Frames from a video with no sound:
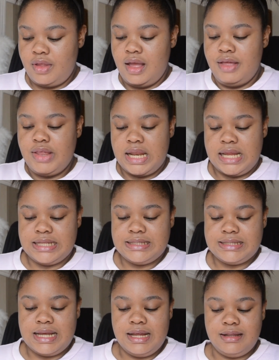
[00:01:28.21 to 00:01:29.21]
And then
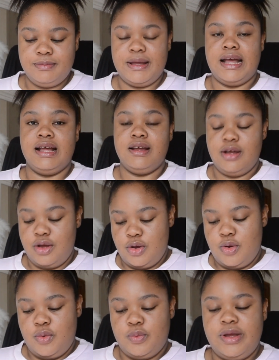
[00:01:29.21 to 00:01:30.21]
inside the bag
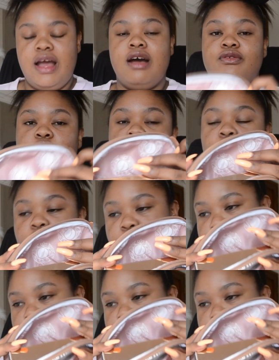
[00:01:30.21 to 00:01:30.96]
we have all the